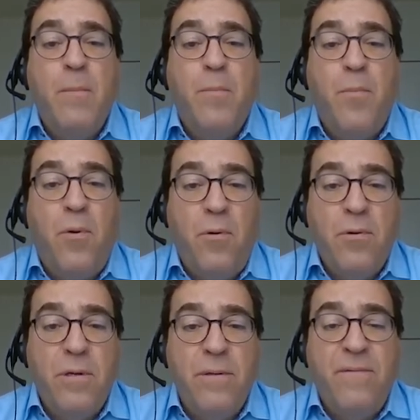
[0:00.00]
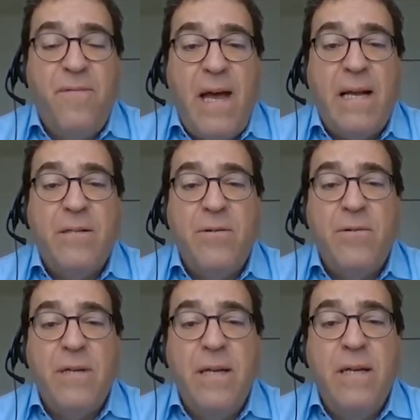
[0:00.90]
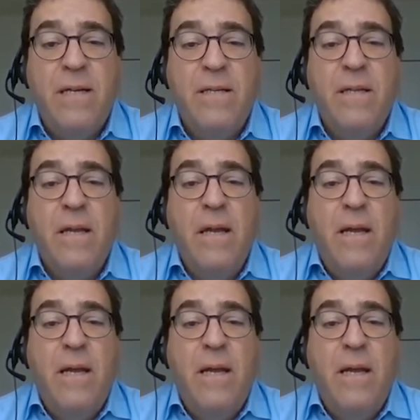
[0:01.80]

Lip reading: important factor in